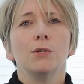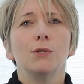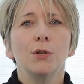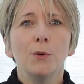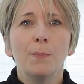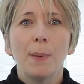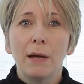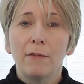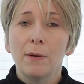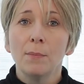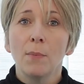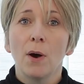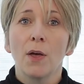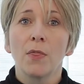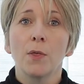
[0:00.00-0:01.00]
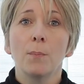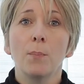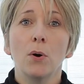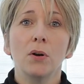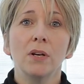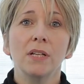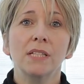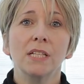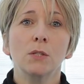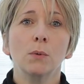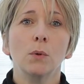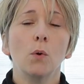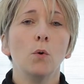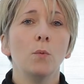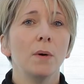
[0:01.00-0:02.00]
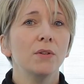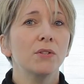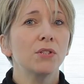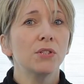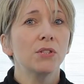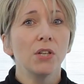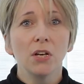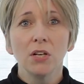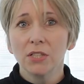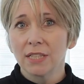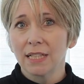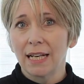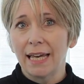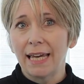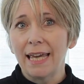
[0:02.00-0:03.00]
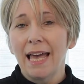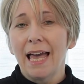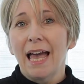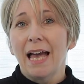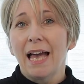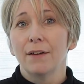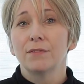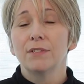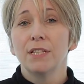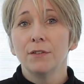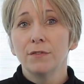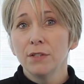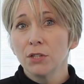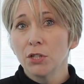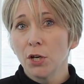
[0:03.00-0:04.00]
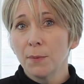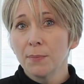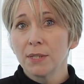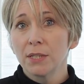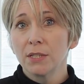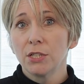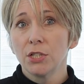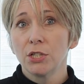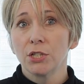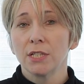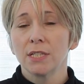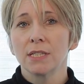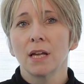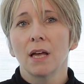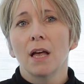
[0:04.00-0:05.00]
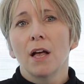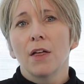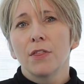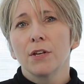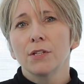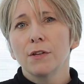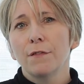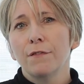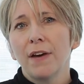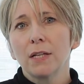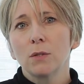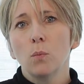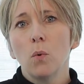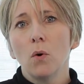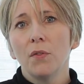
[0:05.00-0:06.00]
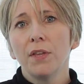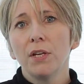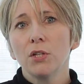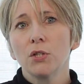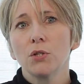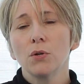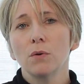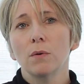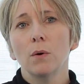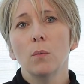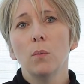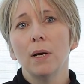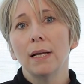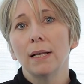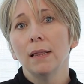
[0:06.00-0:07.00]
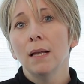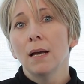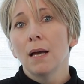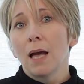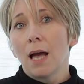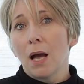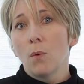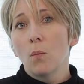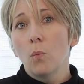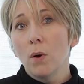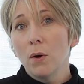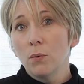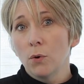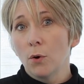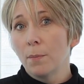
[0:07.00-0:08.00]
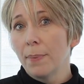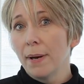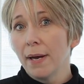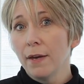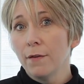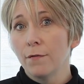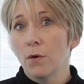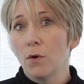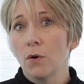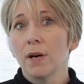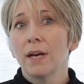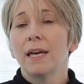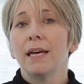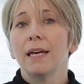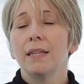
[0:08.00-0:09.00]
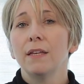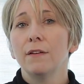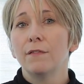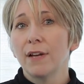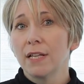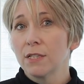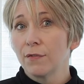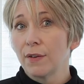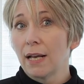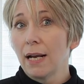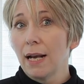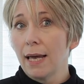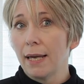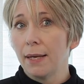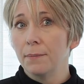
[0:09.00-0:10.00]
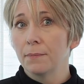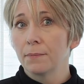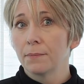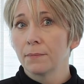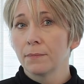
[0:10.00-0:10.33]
do bear in mind that policies will almost certainly have different terms and conditions that affect what the insurer will and will not pay for in the event of a claim.